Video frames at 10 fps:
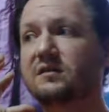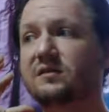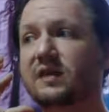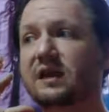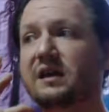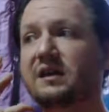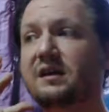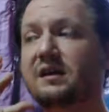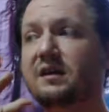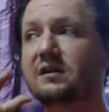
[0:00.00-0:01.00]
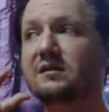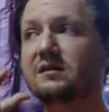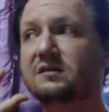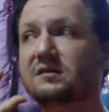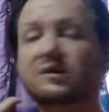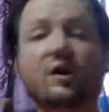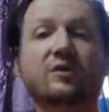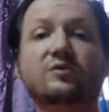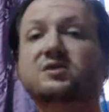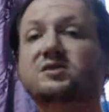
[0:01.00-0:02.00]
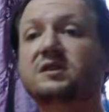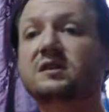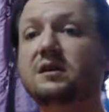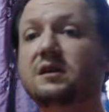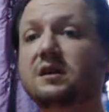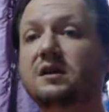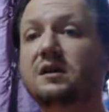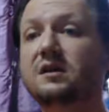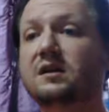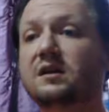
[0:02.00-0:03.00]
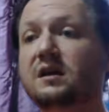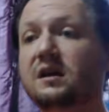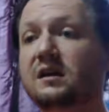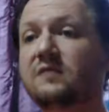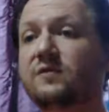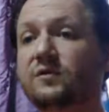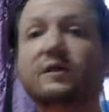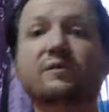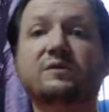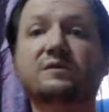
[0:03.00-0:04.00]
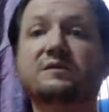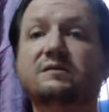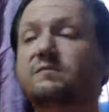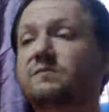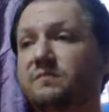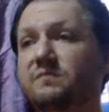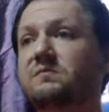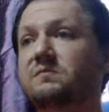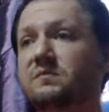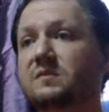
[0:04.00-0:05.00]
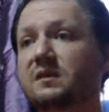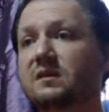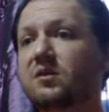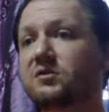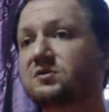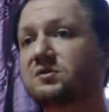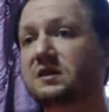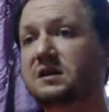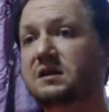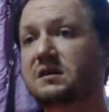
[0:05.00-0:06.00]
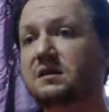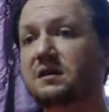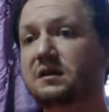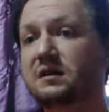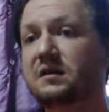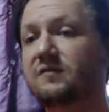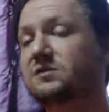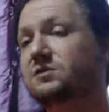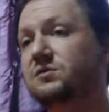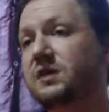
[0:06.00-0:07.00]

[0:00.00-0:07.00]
they saw a Christian eating food that was culturally given to an